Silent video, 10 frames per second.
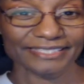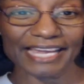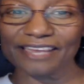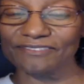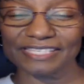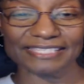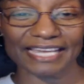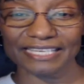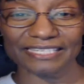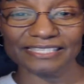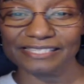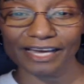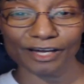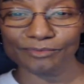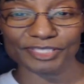David said in
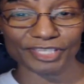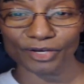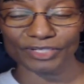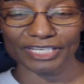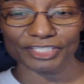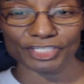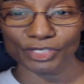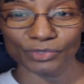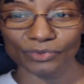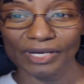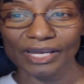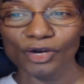Psalms 30 and 2,